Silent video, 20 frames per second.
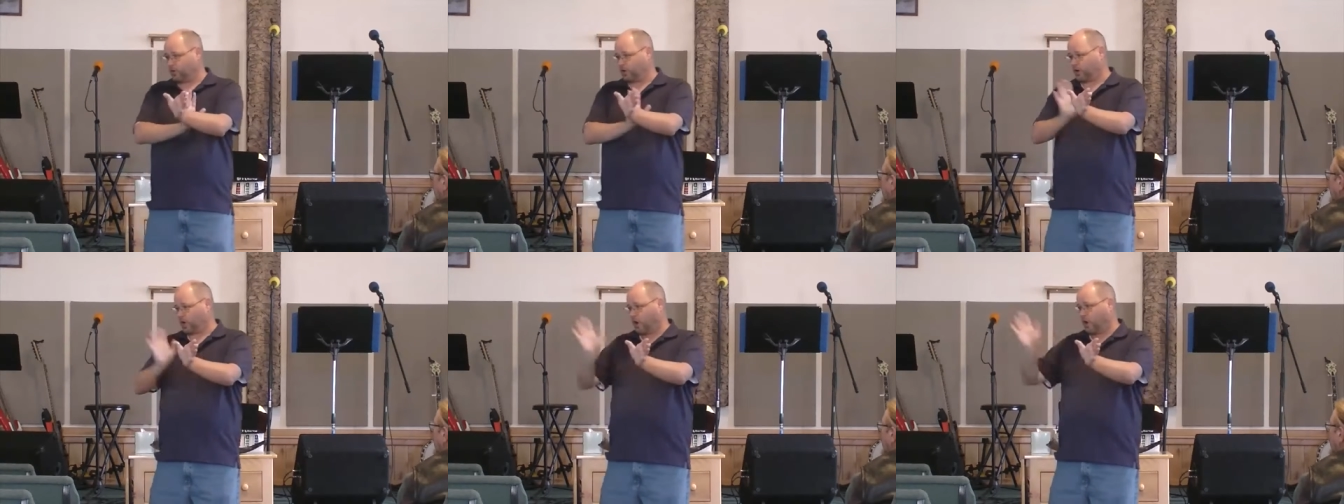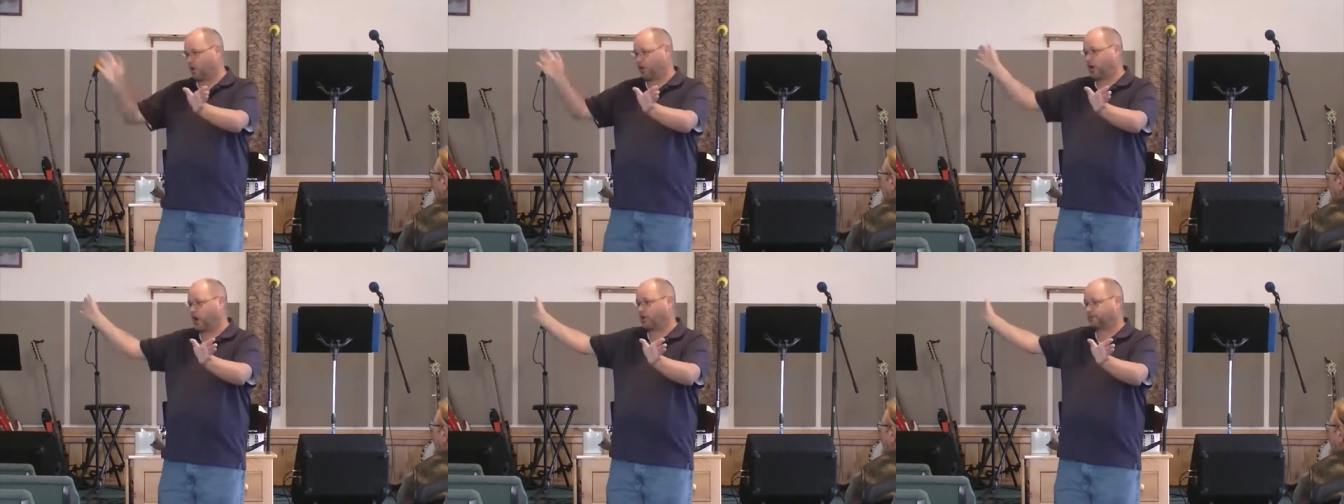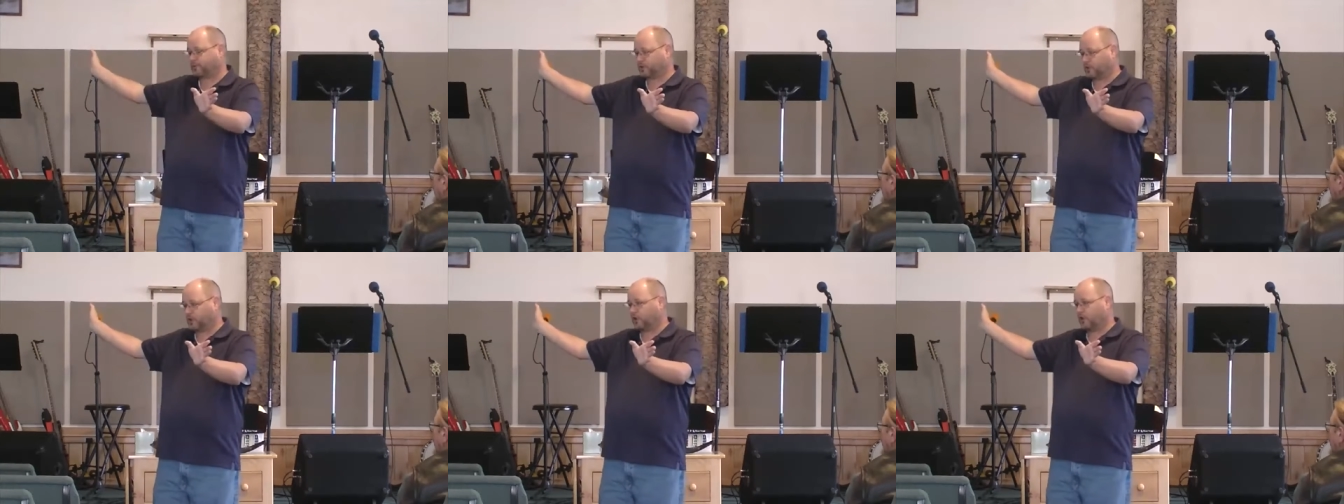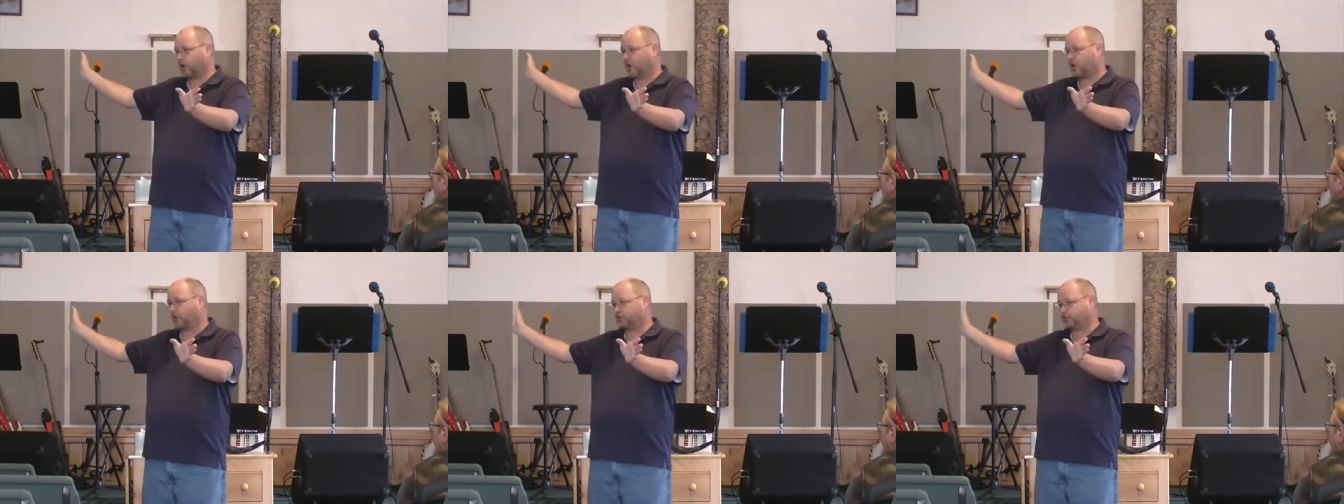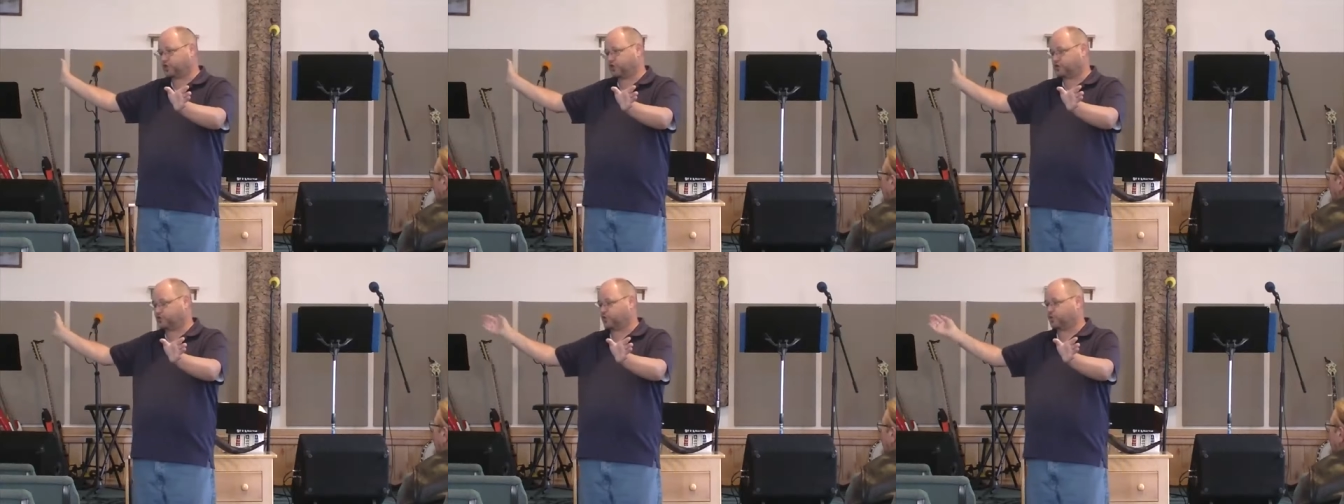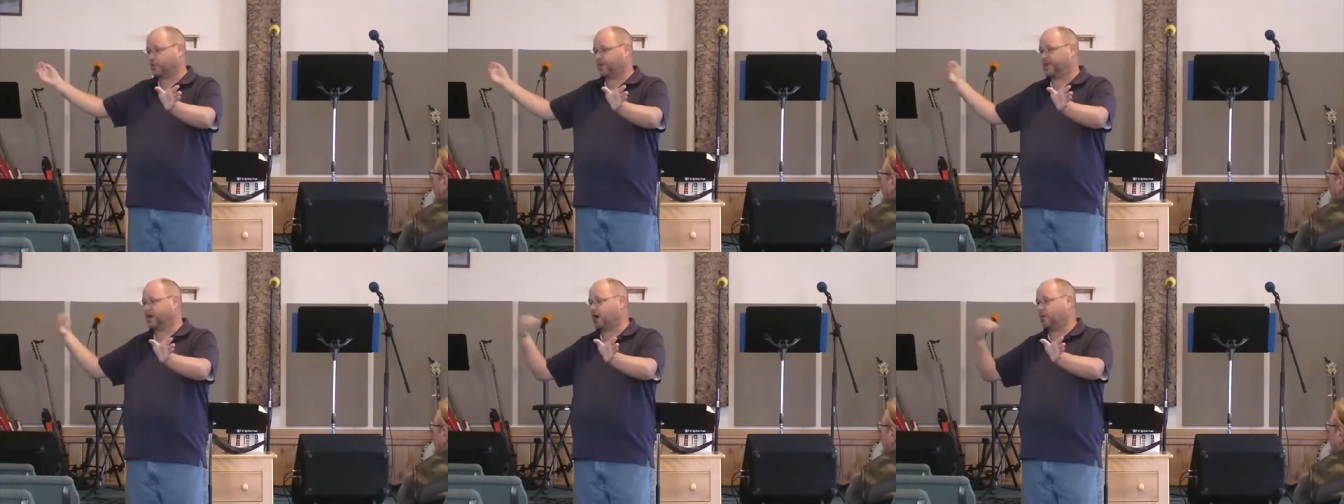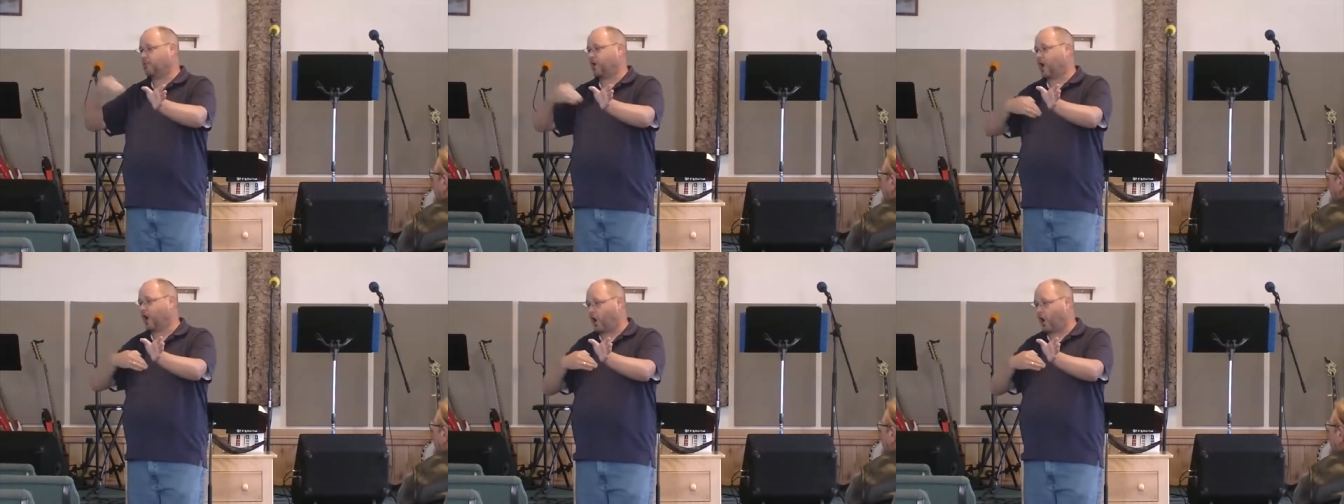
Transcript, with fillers: We're going off to go to our church. When we come